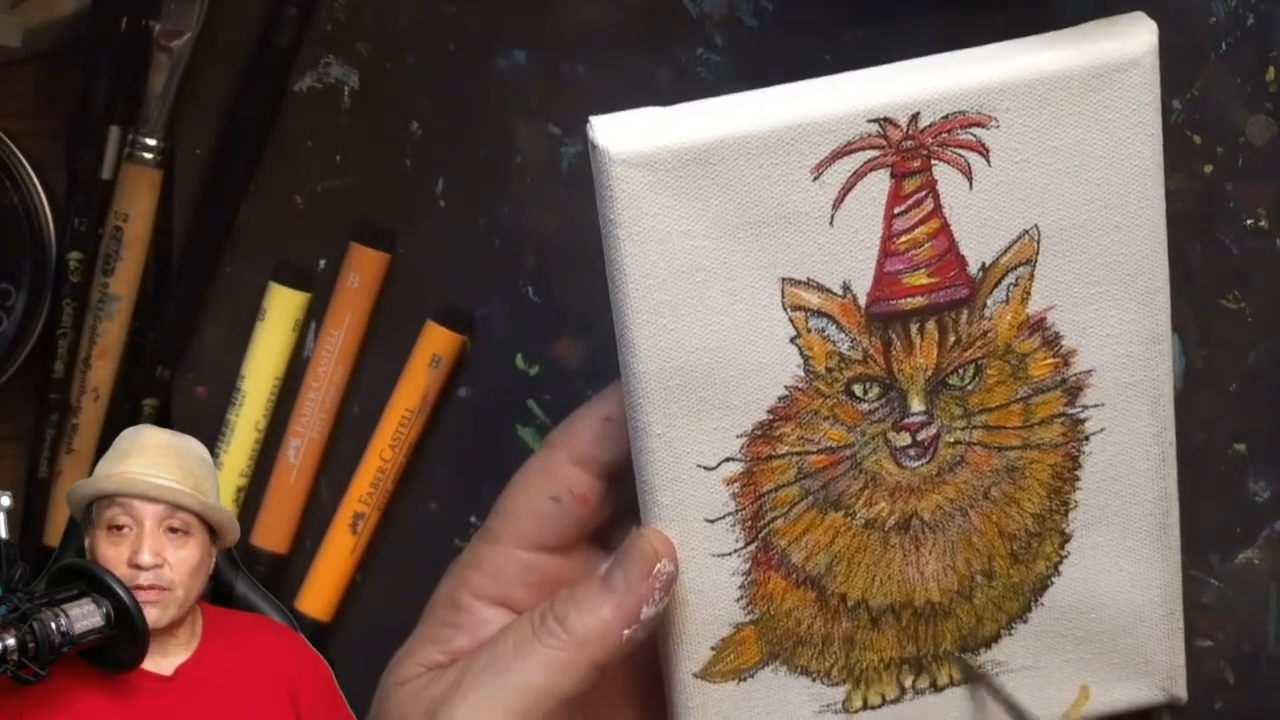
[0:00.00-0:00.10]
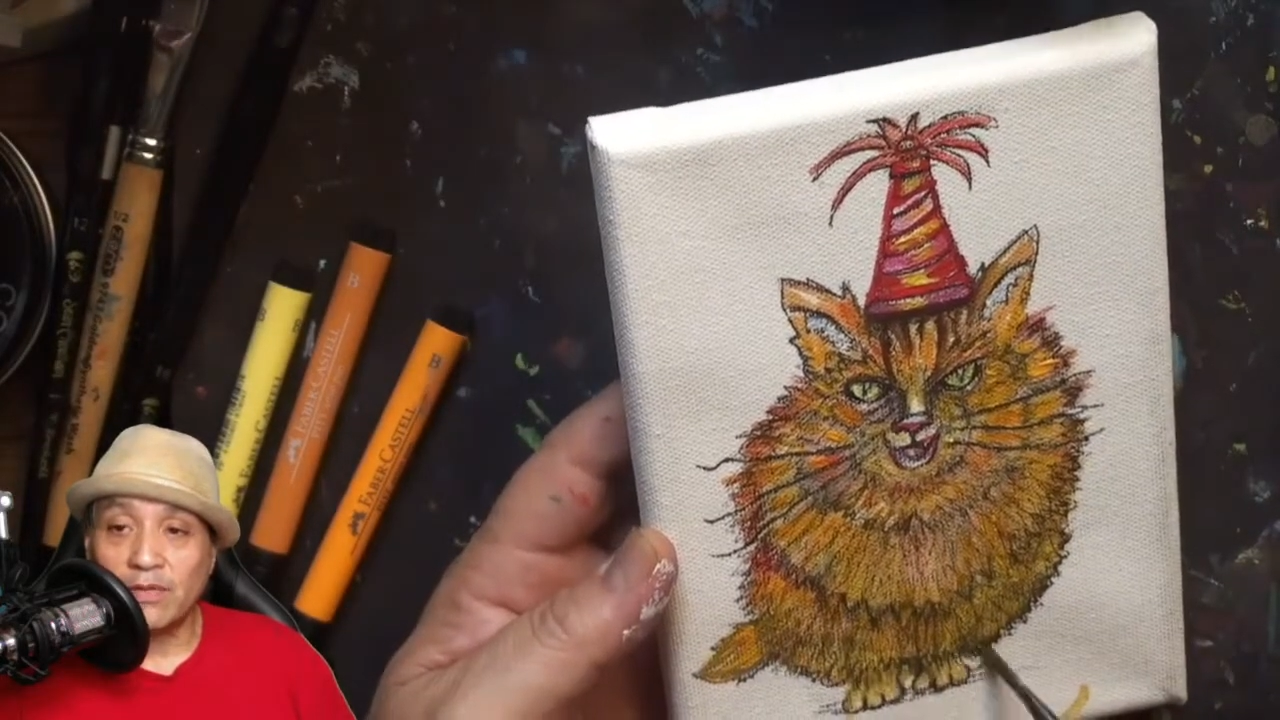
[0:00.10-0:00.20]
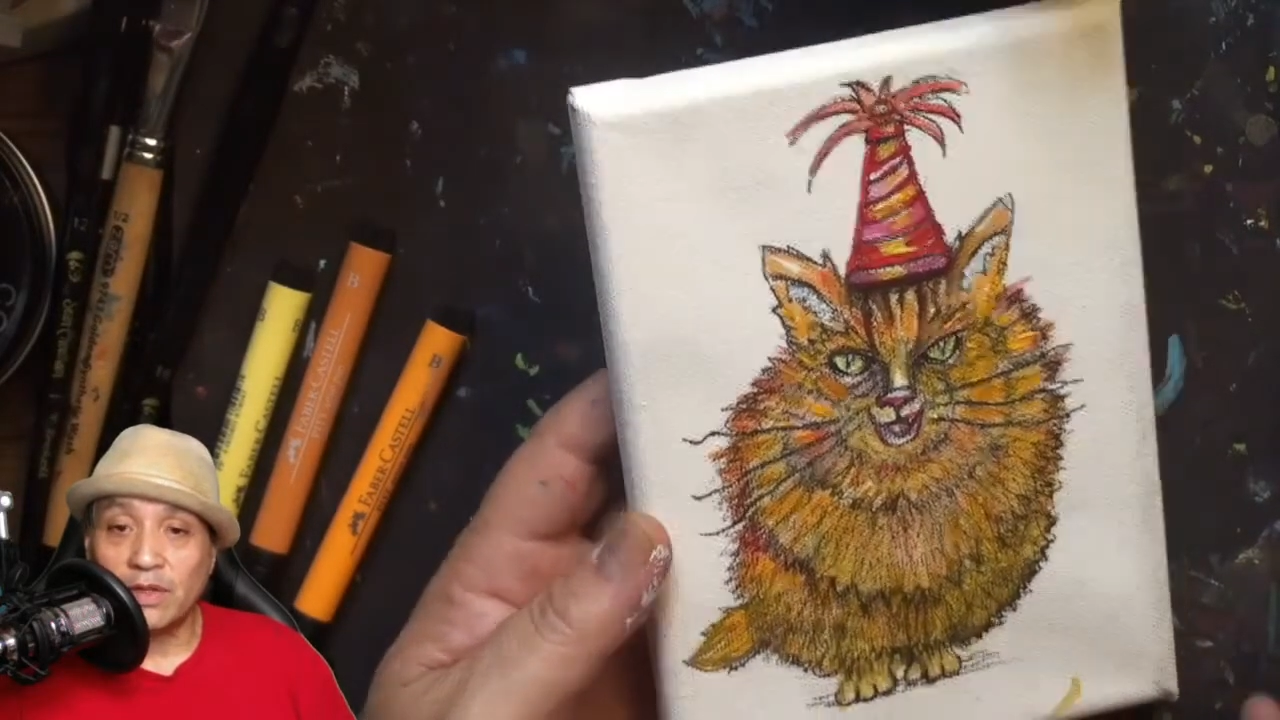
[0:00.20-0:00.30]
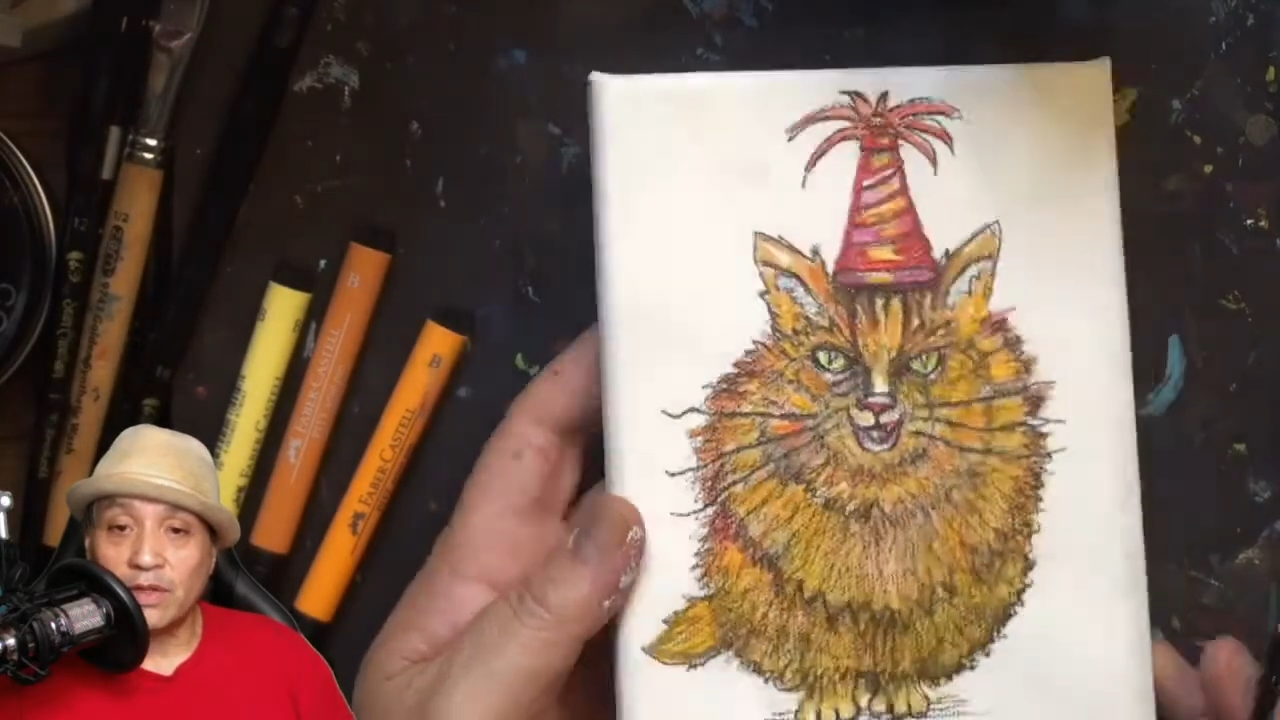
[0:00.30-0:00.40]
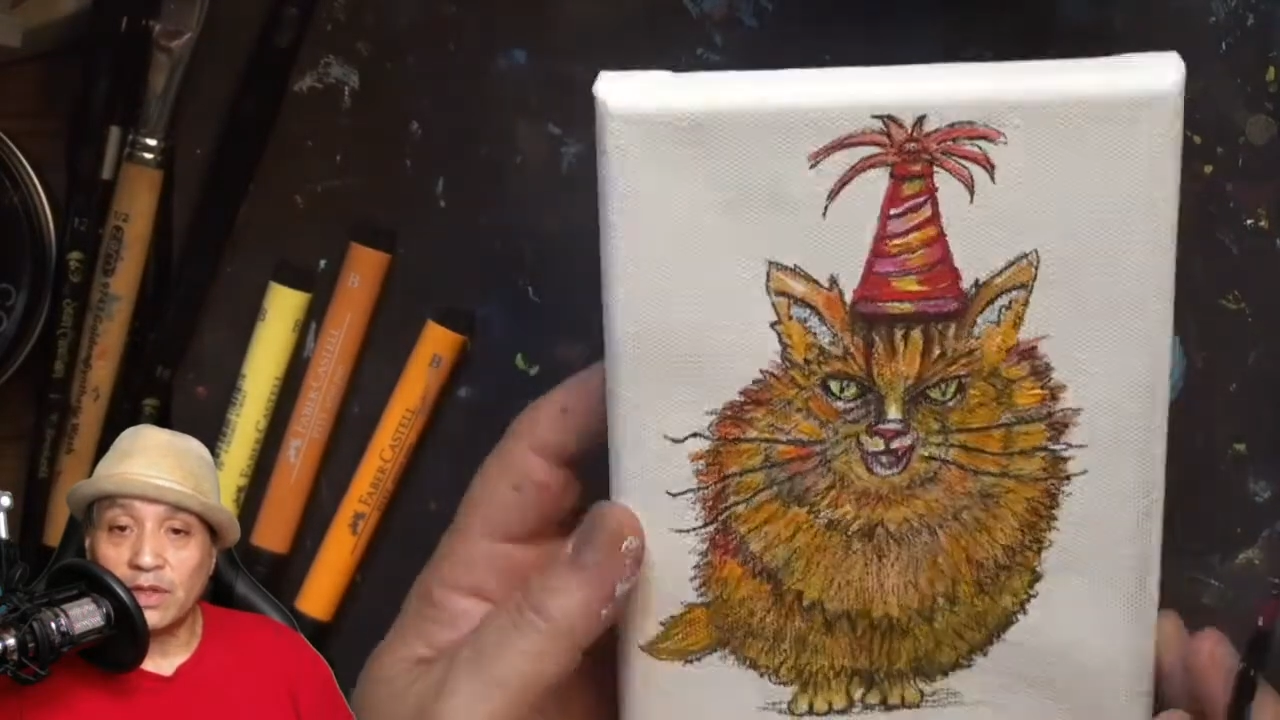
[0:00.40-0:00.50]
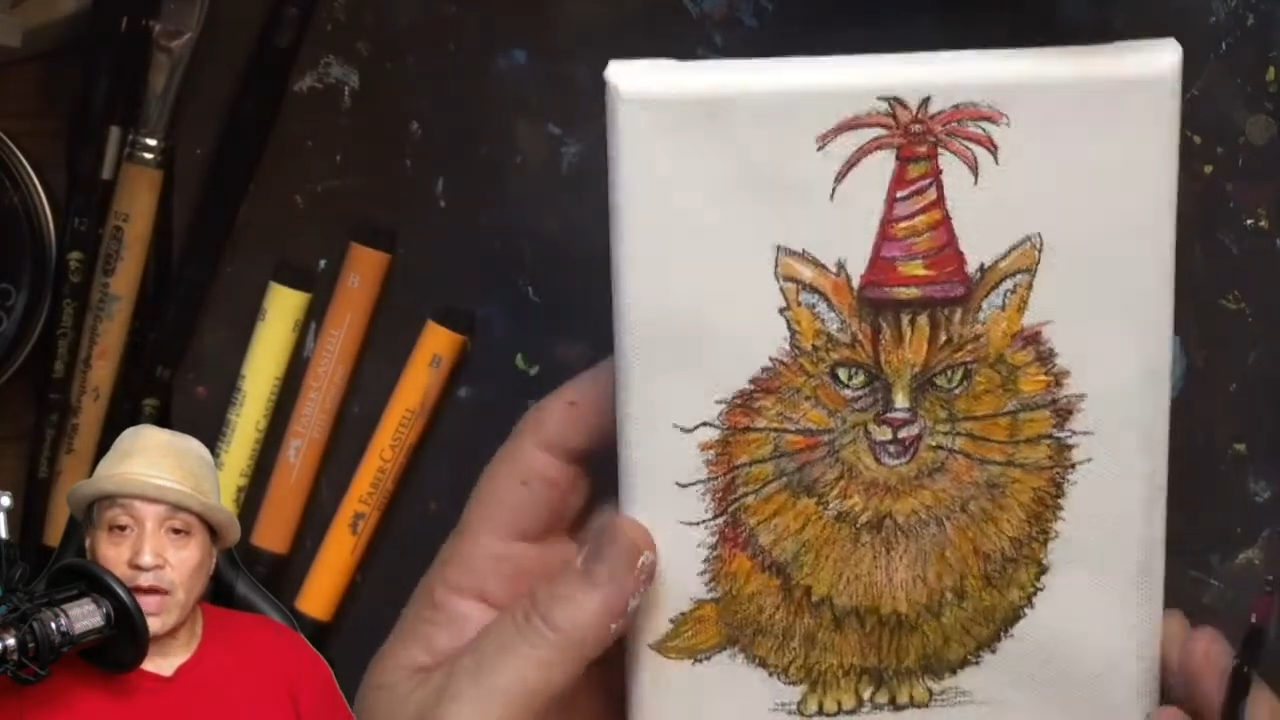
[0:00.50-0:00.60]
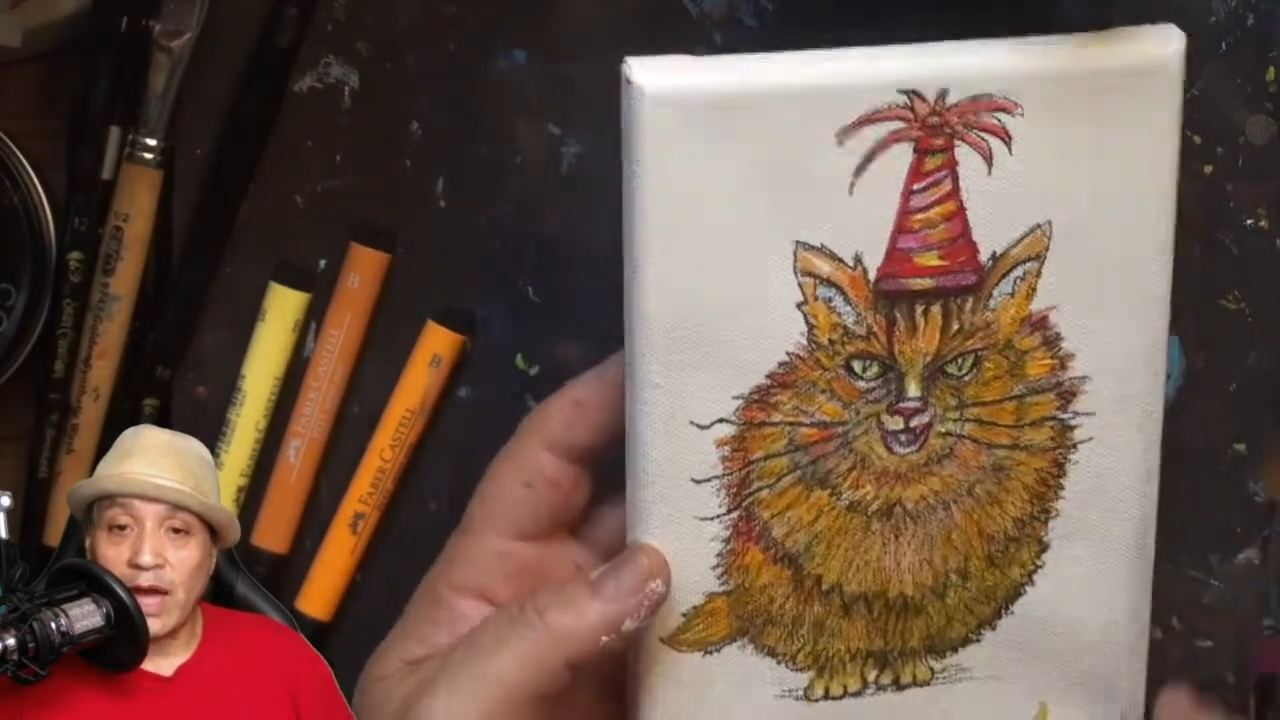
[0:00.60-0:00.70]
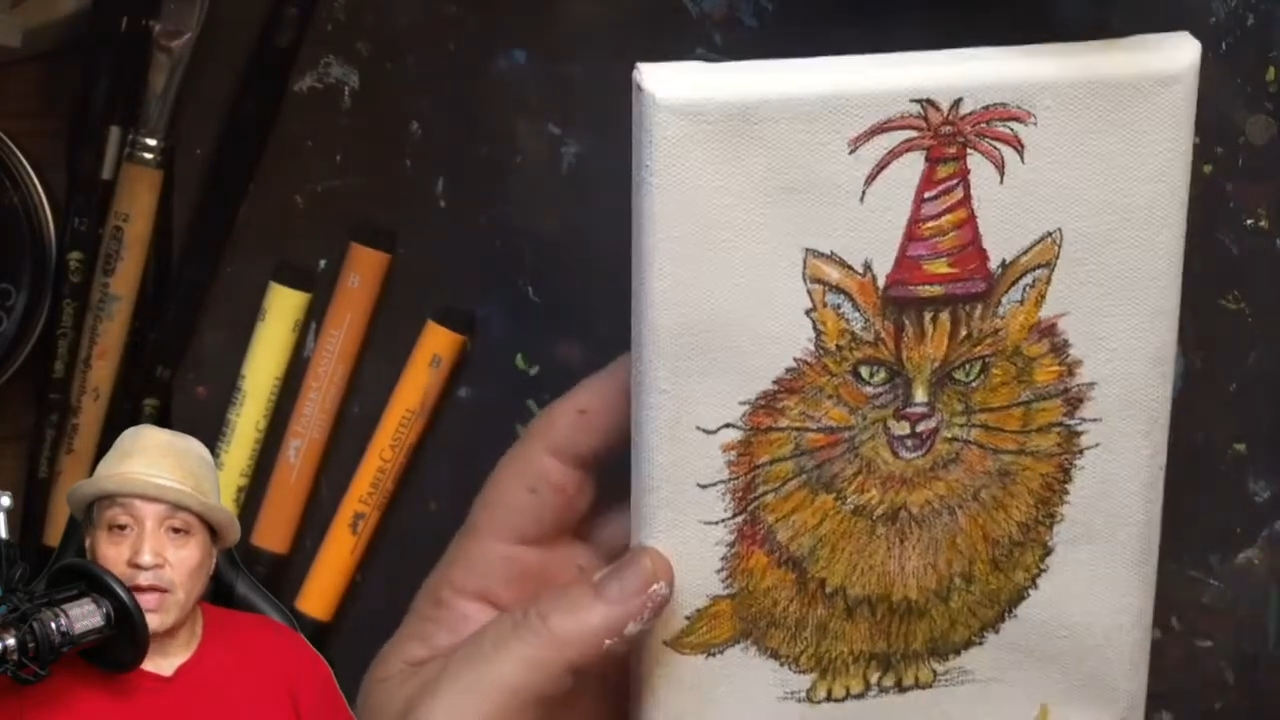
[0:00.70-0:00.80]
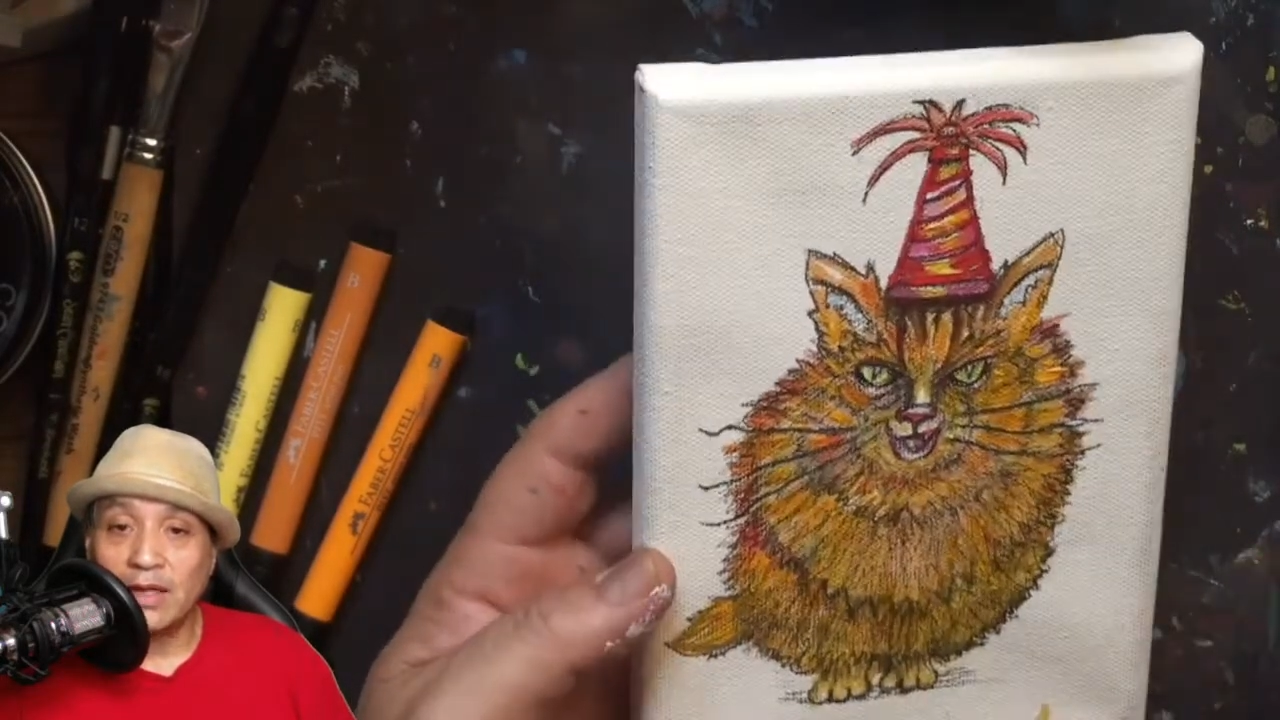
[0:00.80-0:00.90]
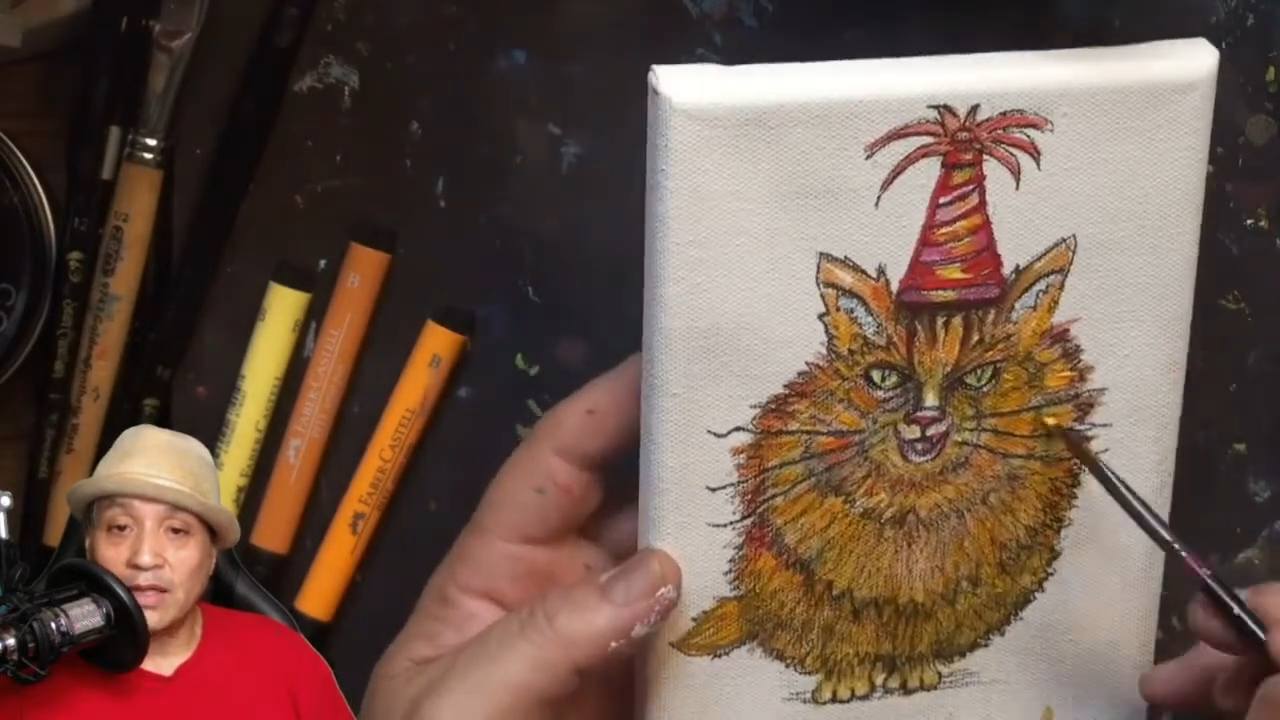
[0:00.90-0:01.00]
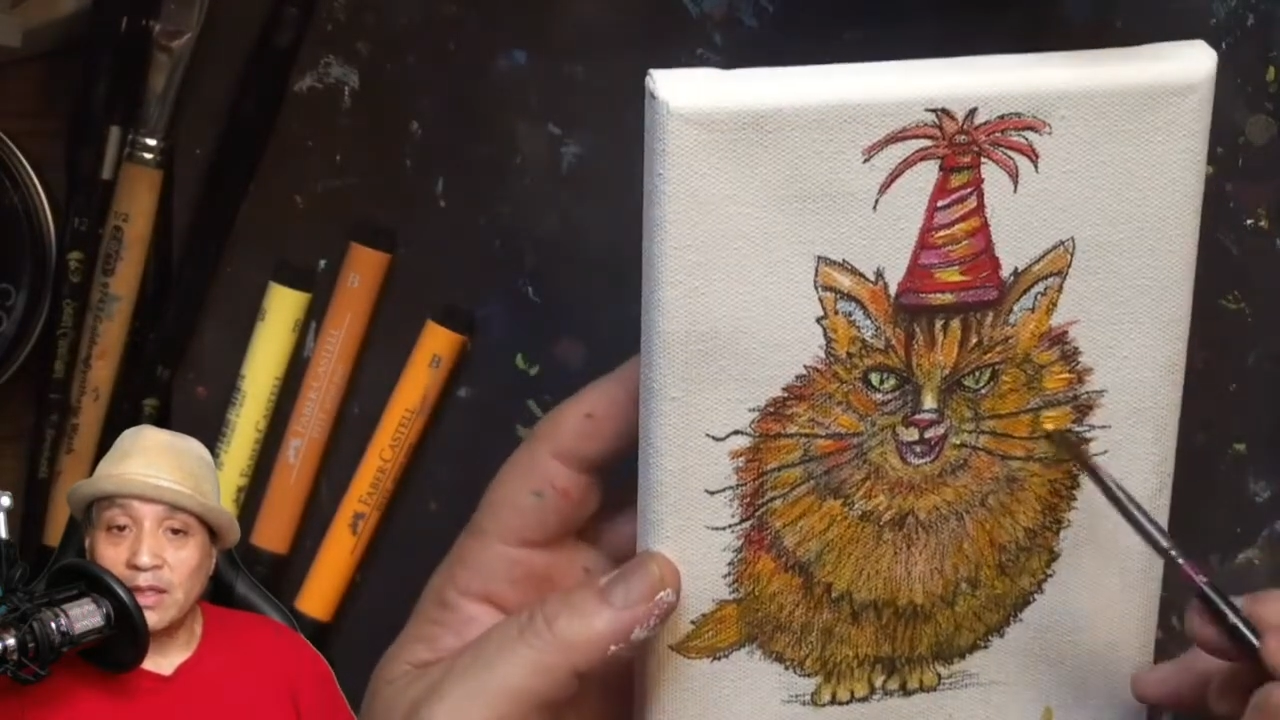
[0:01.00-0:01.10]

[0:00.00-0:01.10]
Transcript: for this cat.